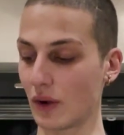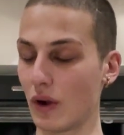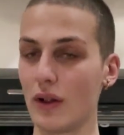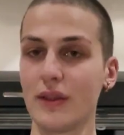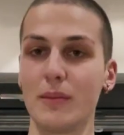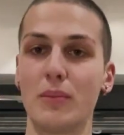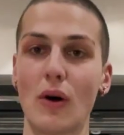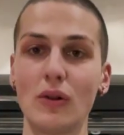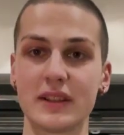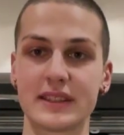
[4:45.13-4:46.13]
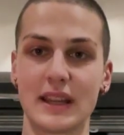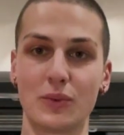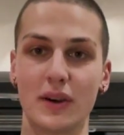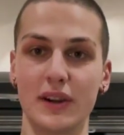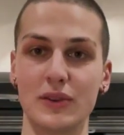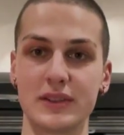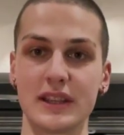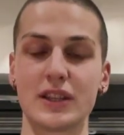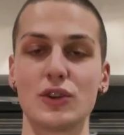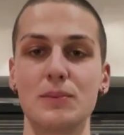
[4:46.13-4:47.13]
all the bowls that we're using
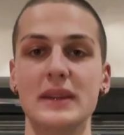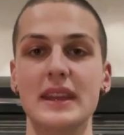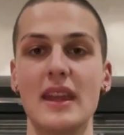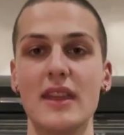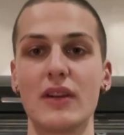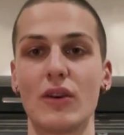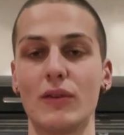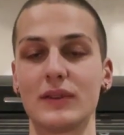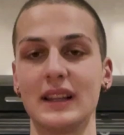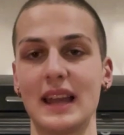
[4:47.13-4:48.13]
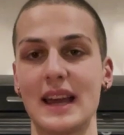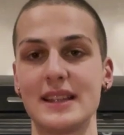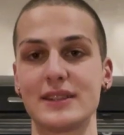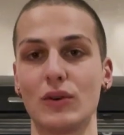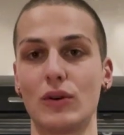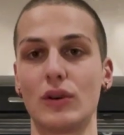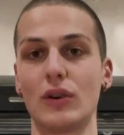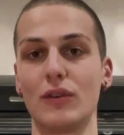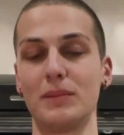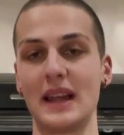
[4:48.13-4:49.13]
should be either of glass or
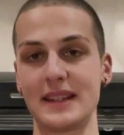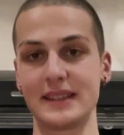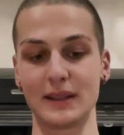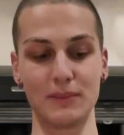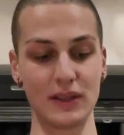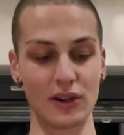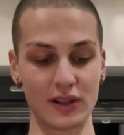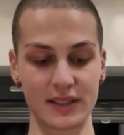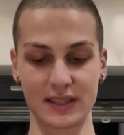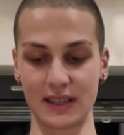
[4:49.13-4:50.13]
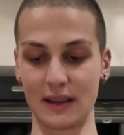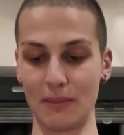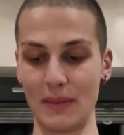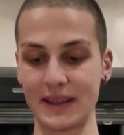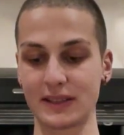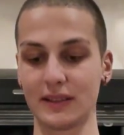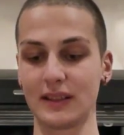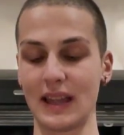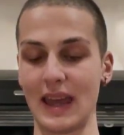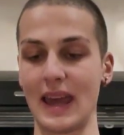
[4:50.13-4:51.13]
of plastic, because
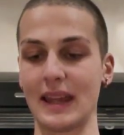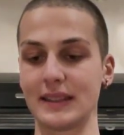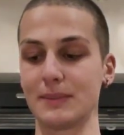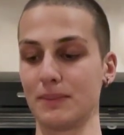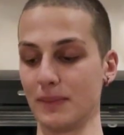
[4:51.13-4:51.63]
metal and